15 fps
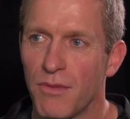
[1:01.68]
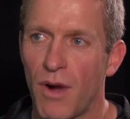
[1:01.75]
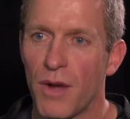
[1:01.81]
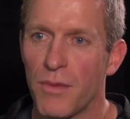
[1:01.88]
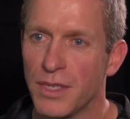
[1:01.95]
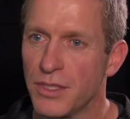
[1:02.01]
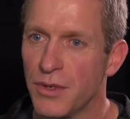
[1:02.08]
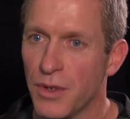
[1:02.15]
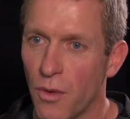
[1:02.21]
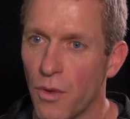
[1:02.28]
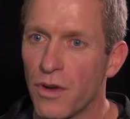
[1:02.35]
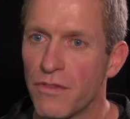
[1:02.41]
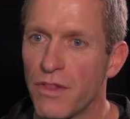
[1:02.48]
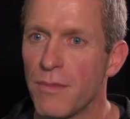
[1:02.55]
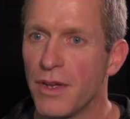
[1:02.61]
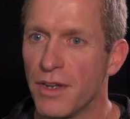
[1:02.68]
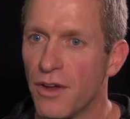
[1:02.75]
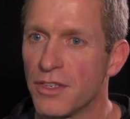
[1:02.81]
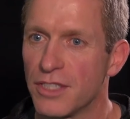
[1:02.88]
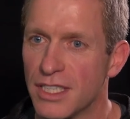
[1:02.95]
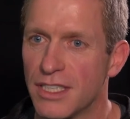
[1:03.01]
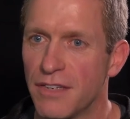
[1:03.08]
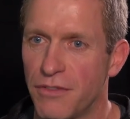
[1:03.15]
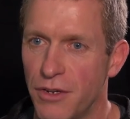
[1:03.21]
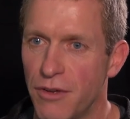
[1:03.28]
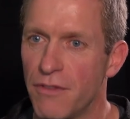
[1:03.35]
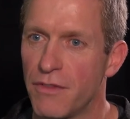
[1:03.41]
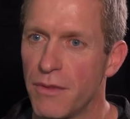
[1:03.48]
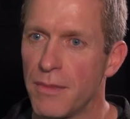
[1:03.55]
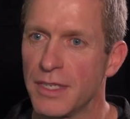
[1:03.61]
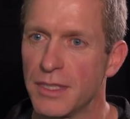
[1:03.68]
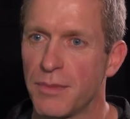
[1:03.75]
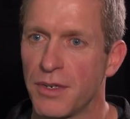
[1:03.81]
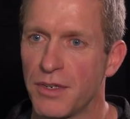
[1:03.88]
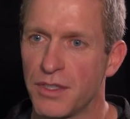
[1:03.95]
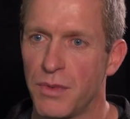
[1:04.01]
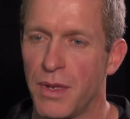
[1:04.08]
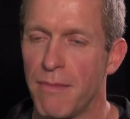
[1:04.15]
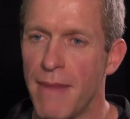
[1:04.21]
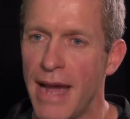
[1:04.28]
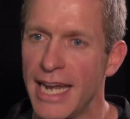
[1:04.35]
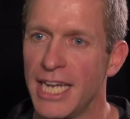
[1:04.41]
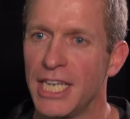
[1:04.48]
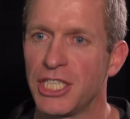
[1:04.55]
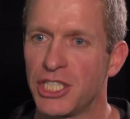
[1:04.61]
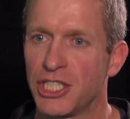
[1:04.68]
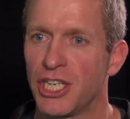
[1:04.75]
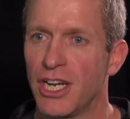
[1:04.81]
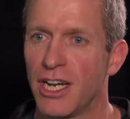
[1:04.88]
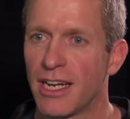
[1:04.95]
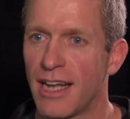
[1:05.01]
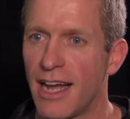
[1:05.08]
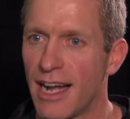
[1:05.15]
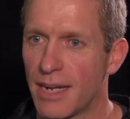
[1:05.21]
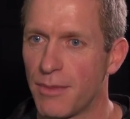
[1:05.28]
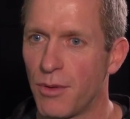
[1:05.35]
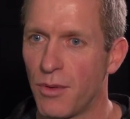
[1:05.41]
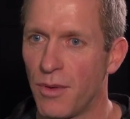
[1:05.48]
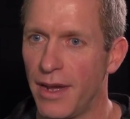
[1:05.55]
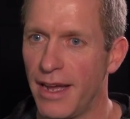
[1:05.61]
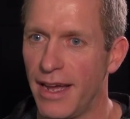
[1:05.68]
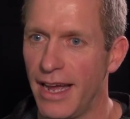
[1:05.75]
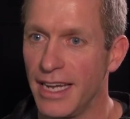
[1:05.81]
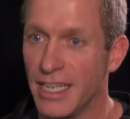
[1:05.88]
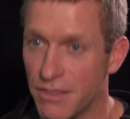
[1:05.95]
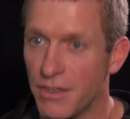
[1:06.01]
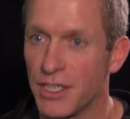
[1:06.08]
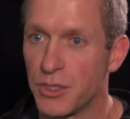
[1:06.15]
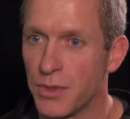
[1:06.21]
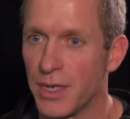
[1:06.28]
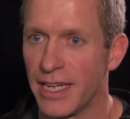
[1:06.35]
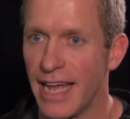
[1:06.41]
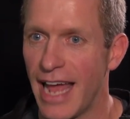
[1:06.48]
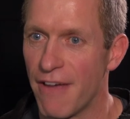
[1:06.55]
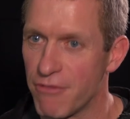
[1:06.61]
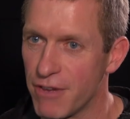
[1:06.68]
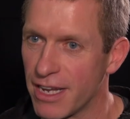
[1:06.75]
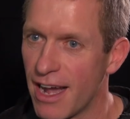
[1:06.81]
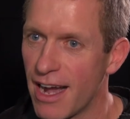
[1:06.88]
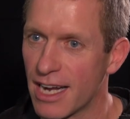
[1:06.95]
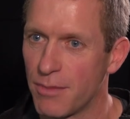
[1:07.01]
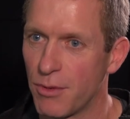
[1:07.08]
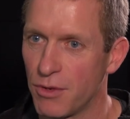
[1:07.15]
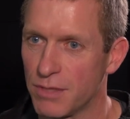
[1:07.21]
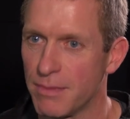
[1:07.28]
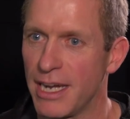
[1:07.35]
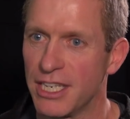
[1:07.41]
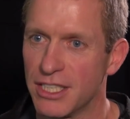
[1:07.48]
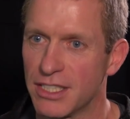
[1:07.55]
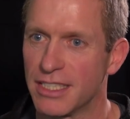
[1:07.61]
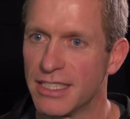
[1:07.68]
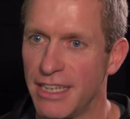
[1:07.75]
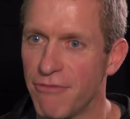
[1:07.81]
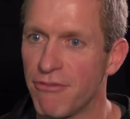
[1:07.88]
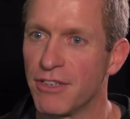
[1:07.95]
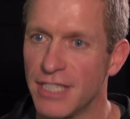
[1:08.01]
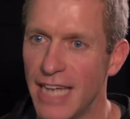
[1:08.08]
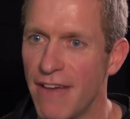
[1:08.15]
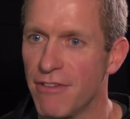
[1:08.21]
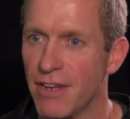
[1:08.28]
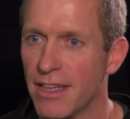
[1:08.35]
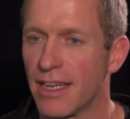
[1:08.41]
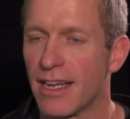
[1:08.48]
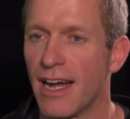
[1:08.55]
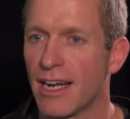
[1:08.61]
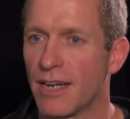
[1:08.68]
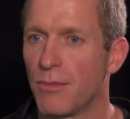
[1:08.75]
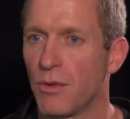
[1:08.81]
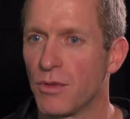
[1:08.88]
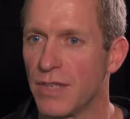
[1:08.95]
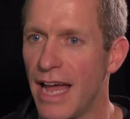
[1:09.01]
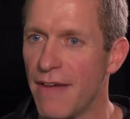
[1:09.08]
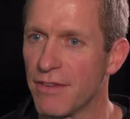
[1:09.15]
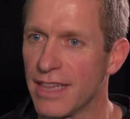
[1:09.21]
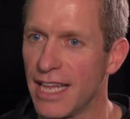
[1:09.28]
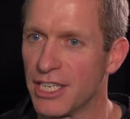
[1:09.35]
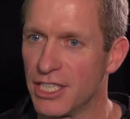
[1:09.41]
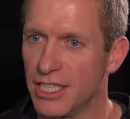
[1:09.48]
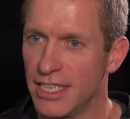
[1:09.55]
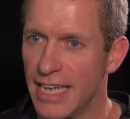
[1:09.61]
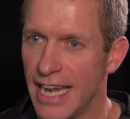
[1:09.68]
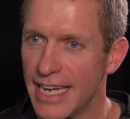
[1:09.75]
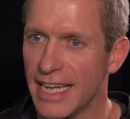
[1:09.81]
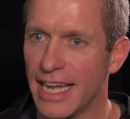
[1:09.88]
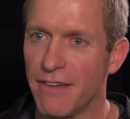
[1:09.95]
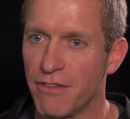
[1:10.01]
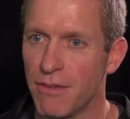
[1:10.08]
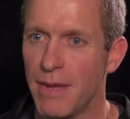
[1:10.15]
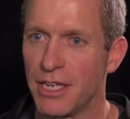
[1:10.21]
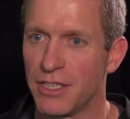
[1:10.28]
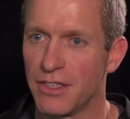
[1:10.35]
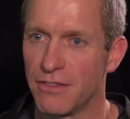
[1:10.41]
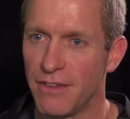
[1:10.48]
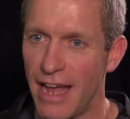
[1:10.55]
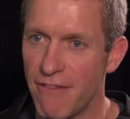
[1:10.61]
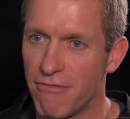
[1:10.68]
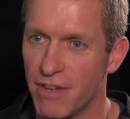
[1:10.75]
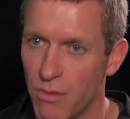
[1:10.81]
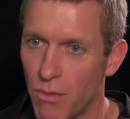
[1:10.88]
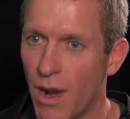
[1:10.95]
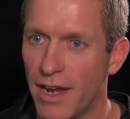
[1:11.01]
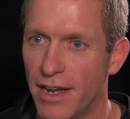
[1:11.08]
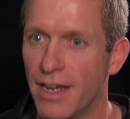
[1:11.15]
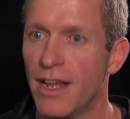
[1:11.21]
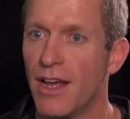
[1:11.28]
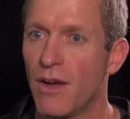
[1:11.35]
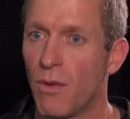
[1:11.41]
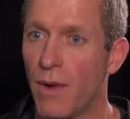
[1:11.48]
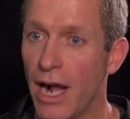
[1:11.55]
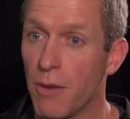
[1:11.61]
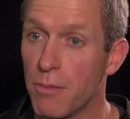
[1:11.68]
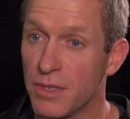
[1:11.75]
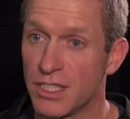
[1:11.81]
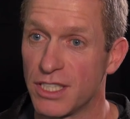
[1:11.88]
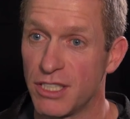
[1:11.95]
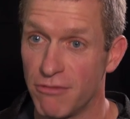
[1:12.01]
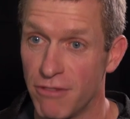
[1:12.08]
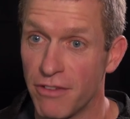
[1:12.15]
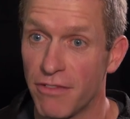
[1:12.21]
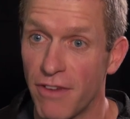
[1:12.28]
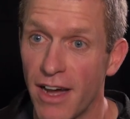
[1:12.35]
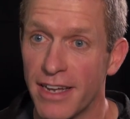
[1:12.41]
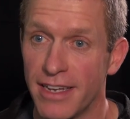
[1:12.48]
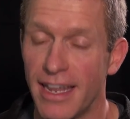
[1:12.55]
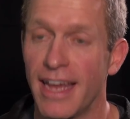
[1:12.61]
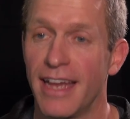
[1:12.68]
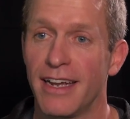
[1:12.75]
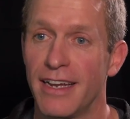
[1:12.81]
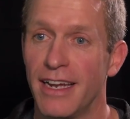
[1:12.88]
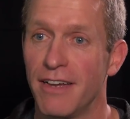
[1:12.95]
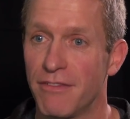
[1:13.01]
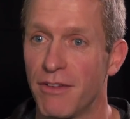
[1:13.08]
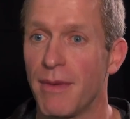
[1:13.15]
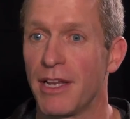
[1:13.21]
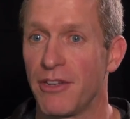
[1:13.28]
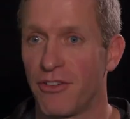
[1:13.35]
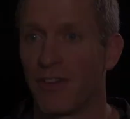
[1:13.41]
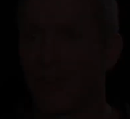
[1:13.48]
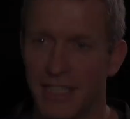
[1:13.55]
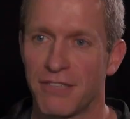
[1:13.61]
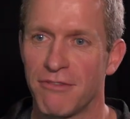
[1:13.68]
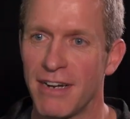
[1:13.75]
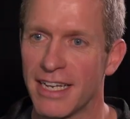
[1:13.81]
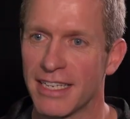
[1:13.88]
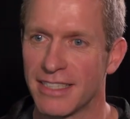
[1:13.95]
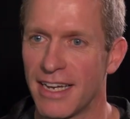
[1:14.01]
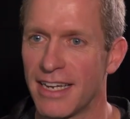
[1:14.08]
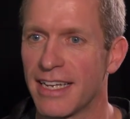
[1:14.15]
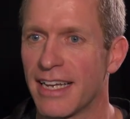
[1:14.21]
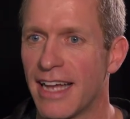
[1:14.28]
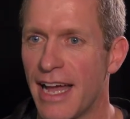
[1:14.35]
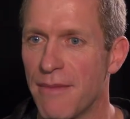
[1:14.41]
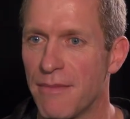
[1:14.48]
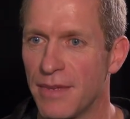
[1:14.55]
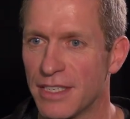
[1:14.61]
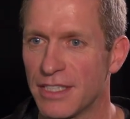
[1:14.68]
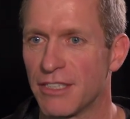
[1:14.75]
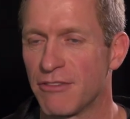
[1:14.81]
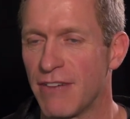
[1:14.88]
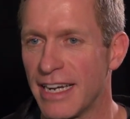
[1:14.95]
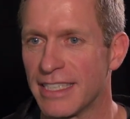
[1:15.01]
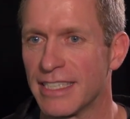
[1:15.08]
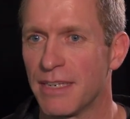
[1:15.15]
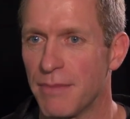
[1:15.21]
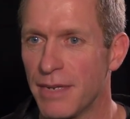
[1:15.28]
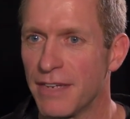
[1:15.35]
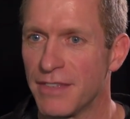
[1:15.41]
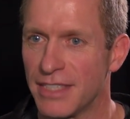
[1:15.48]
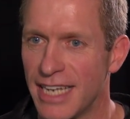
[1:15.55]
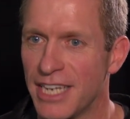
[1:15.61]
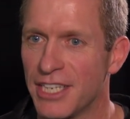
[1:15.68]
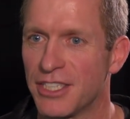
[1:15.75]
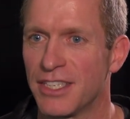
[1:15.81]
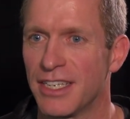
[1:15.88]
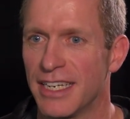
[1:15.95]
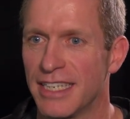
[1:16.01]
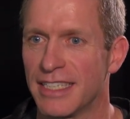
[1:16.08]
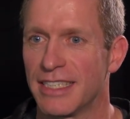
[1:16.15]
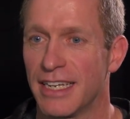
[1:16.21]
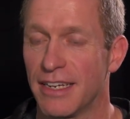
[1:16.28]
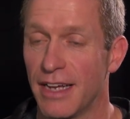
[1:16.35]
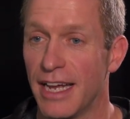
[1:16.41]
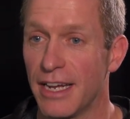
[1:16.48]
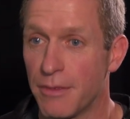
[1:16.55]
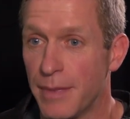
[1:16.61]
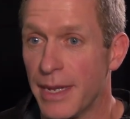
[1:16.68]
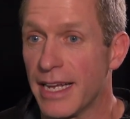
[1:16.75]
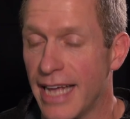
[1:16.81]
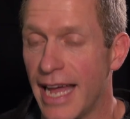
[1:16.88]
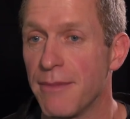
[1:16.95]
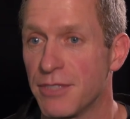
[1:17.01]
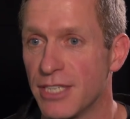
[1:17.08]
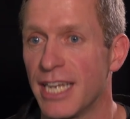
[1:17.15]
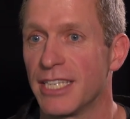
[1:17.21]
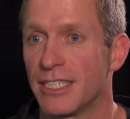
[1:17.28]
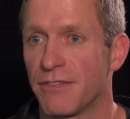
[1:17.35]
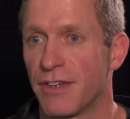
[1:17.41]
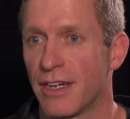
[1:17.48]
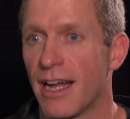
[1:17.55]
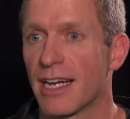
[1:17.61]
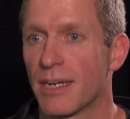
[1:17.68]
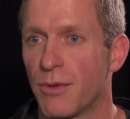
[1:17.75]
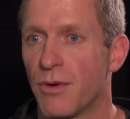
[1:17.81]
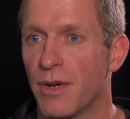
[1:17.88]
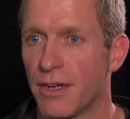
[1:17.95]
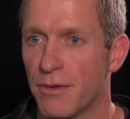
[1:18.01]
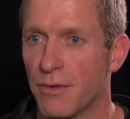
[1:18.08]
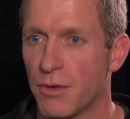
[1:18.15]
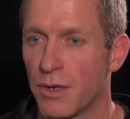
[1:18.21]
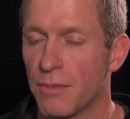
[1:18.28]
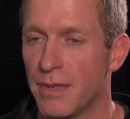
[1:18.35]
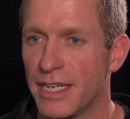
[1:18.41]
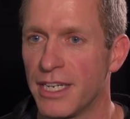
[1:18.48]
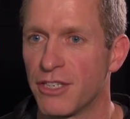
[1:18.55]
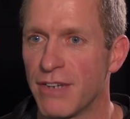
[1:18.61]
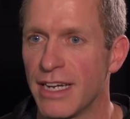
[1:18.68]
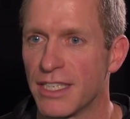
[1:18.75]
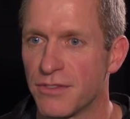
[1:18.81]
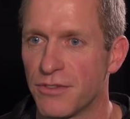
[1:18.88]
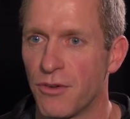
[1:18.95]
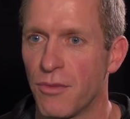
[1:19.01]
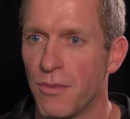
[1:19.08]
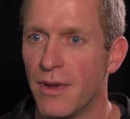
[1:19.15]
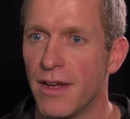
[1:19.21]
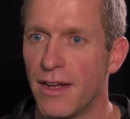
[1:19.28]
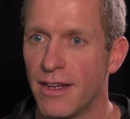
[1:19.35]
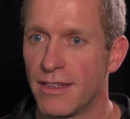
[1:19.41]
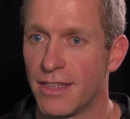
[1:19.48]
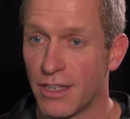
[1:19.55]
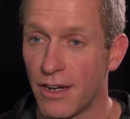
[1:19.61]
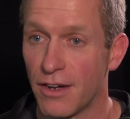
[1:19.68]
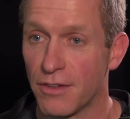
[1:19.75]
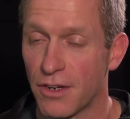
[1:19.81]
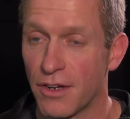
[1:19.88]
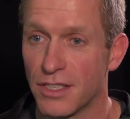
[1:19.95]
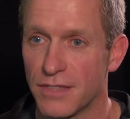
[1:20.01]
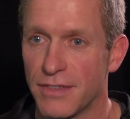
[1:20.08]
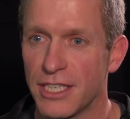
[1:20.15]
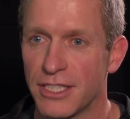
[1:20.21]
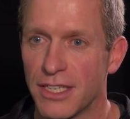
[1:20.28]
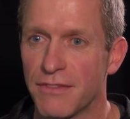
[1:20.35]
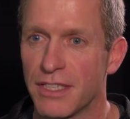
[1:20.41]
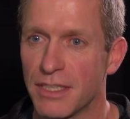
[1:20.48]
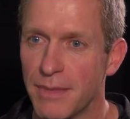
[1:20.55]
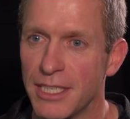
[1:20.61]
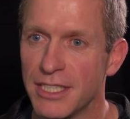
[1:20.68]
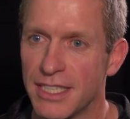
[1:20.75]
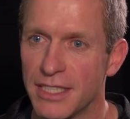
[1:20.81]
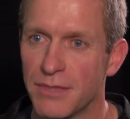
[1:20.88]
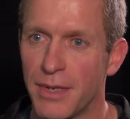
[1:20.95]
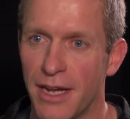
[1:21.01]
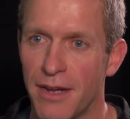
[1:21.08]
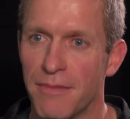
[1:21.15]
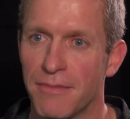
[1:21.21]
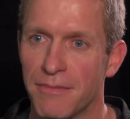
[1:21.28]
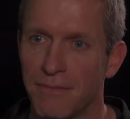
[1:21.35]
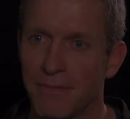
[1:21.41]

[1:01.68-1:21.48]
why we're doing all of them and not just a few of them is because we manage kākāpō individually. Every kākāpō is managed different to every other kākāpō, so having that genetic information for every one will help us to refine that information. It's really exciting, it's attracted a bit of attention, and it will be a game changer for kākāpō. It will completely transform the conservation of the species, we hope.